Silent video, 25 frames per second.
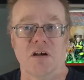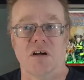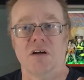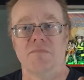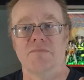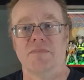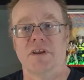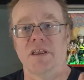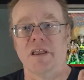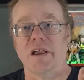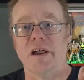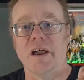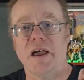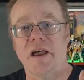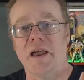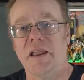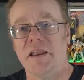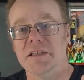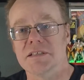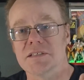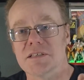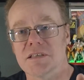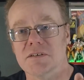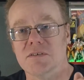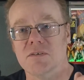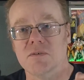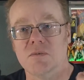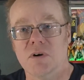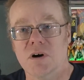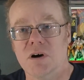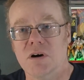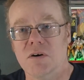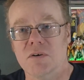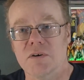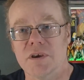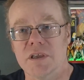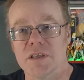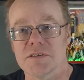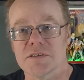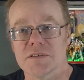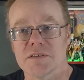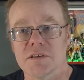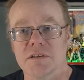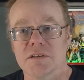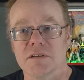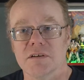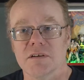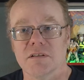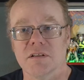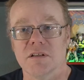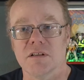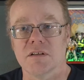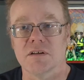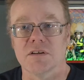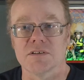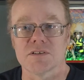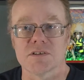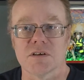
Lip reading: oh my god, it's so woke, it's, you know,